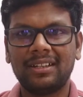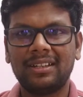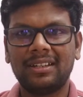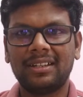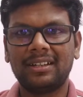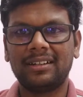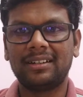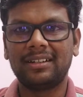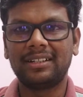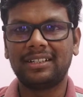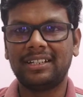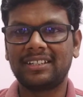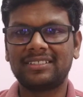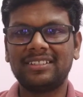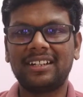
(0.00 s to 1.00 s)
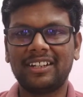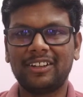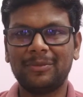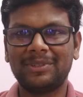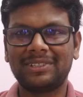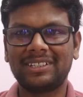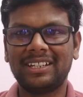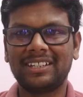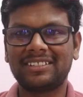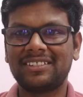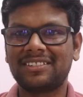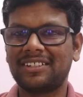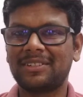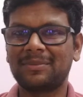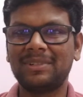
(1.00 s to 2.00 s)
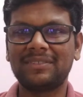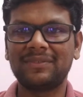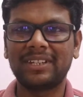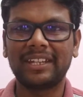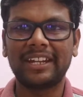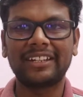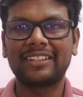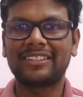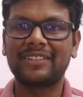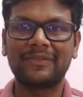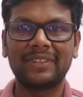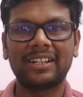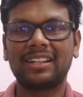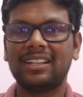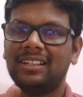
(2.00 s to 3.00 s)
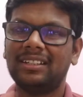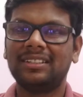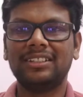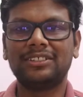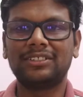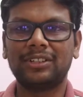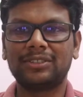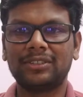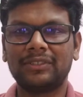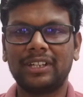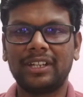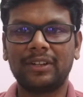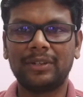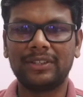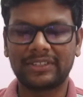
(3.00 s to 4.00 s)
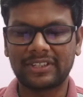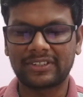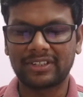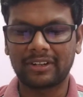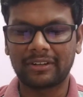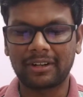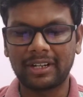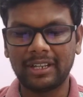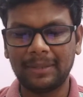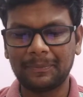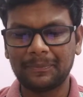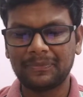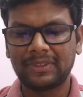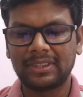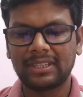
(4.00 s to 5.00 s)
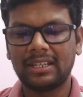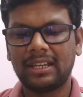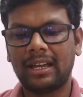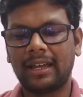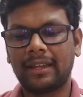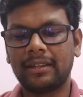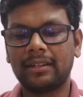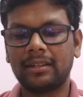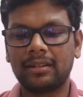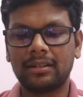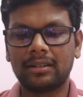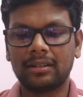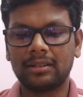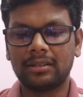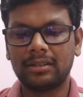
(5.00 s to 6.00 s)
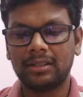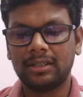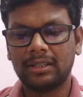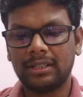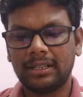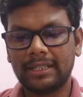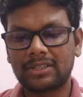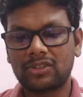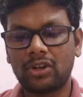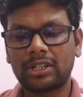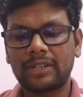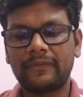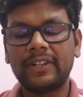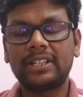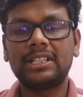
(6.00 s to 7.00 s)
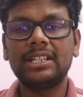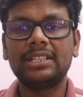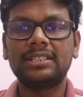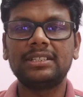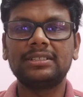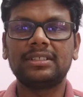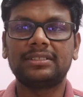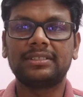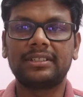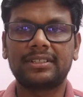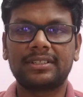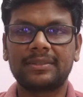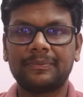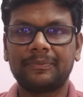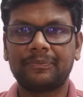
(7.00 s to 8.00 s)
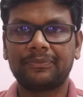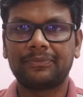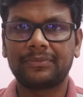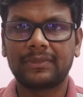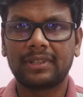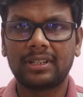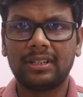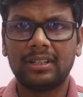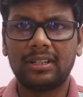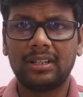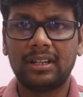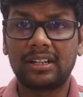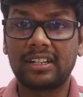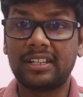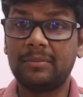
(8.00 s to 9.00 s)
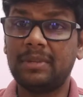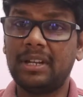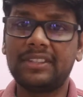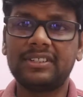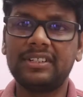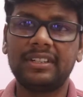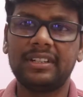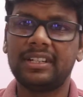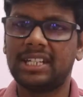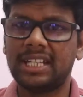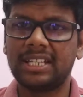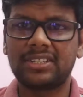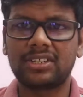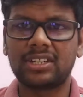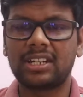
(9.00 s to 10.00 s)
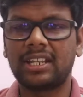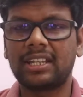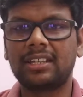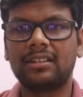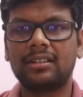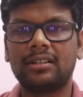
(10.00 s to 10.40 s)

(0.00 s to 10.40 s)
It does not have physical existence means we cannot touch and feel. This also we have discussed already, and it's not a fictitious asset, but a imaginary in nature, like